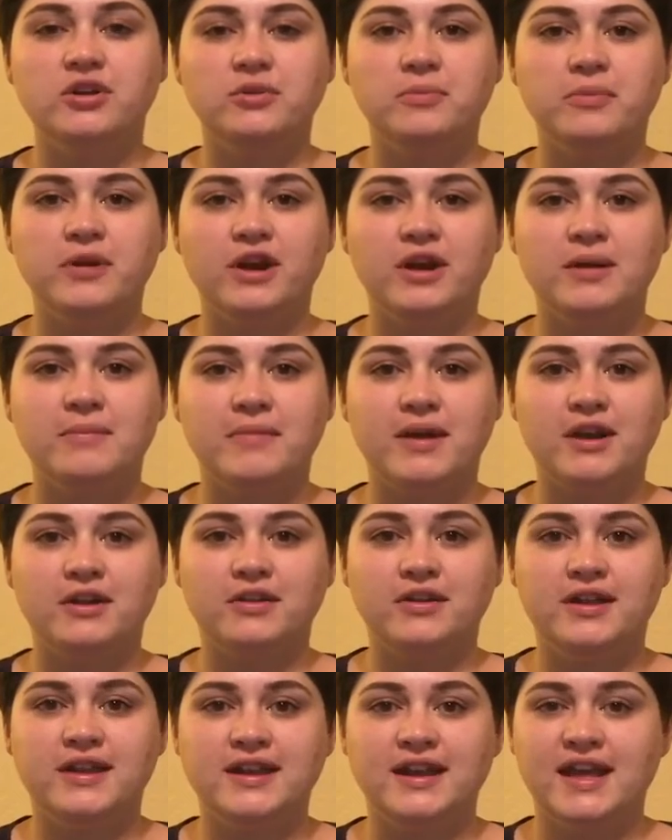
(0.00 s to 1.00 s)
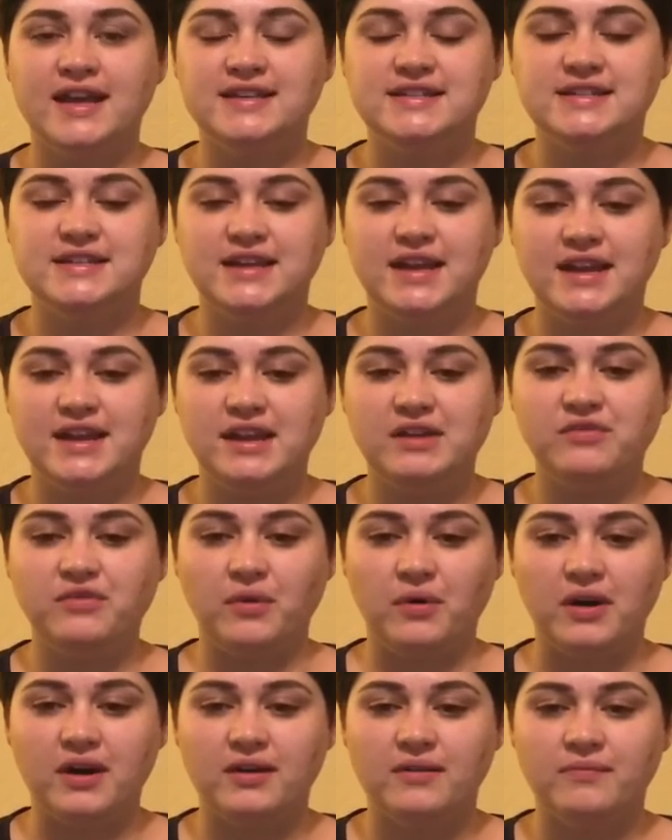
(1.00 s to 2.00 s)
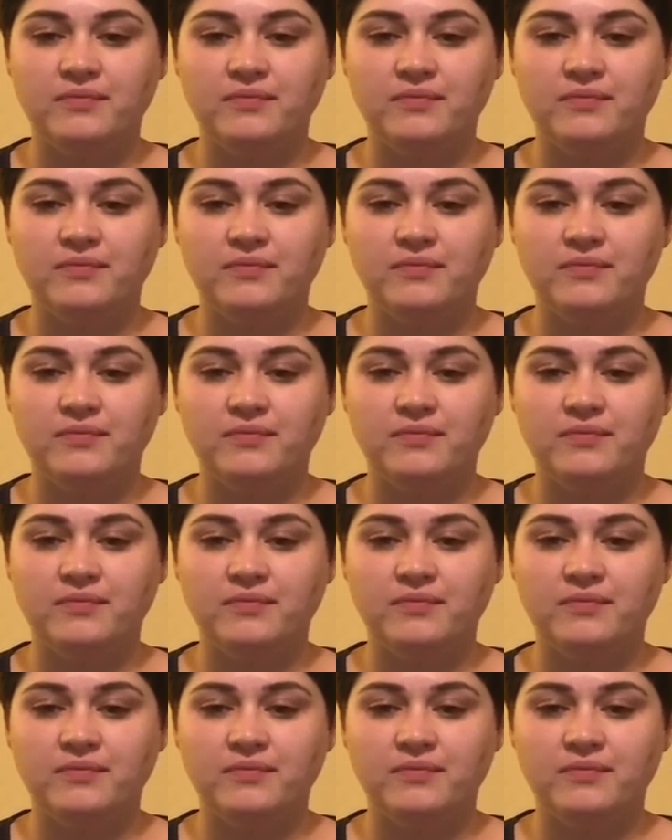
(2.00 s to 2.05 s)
Newbery Medal in 1994.